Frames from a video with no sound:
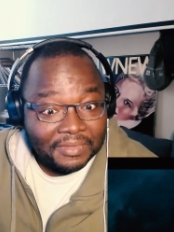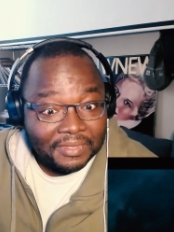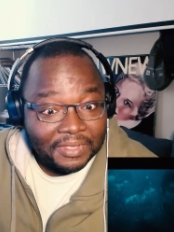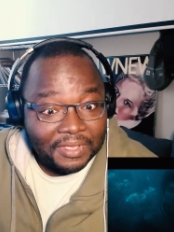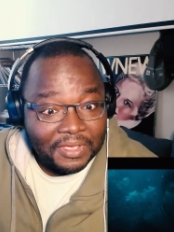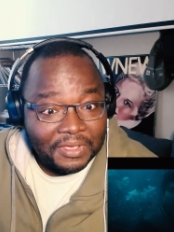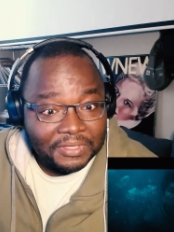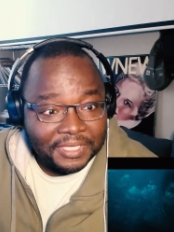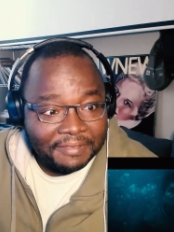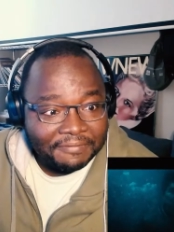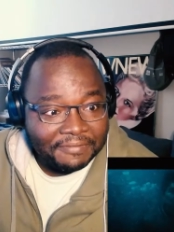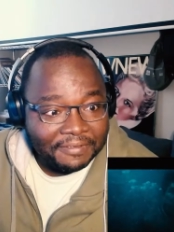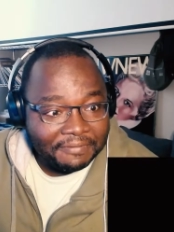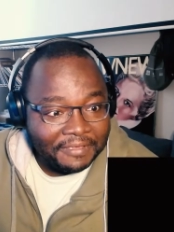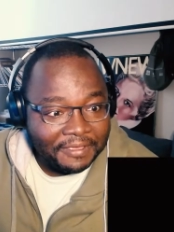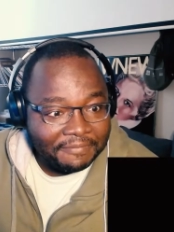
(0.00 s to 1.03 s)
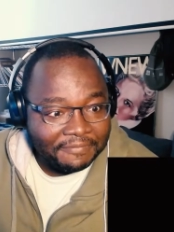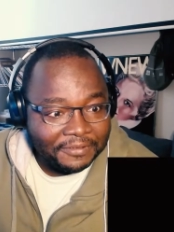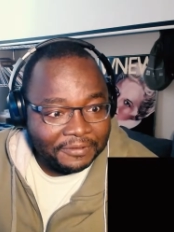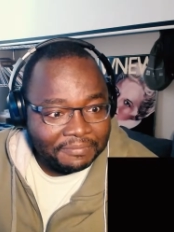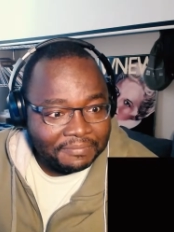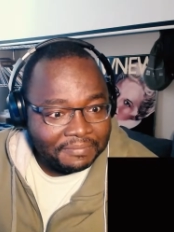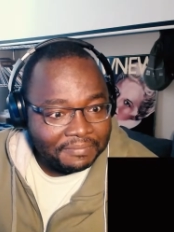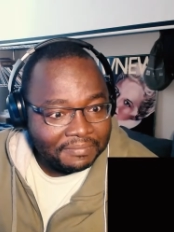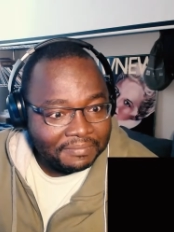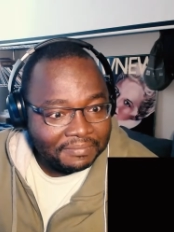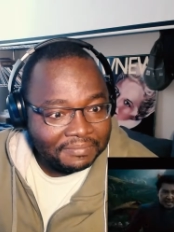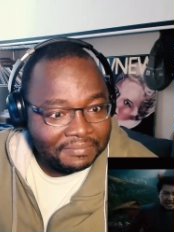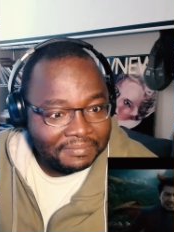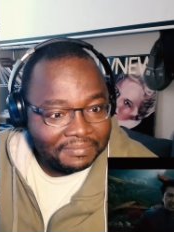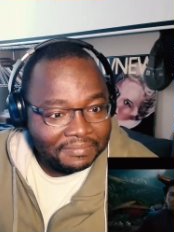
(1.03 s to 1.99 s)
Oh, is that the film?
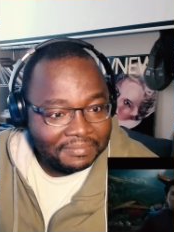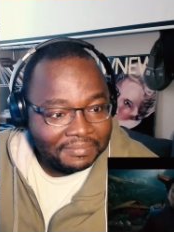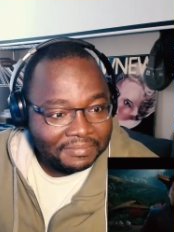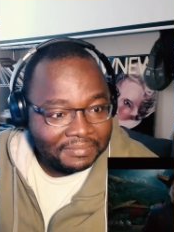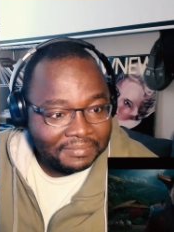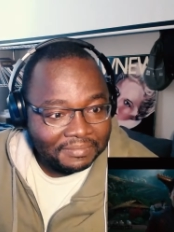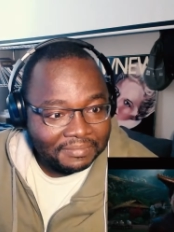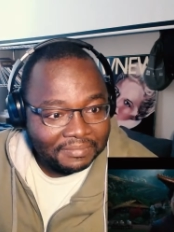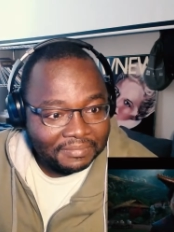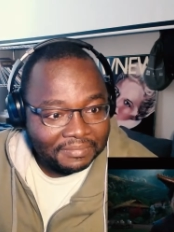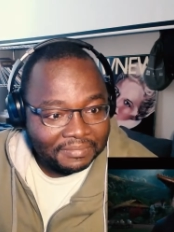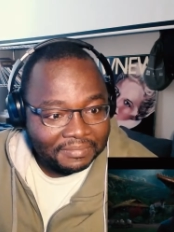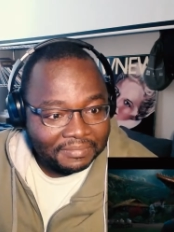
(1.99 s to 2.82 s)
Is this what you wanted?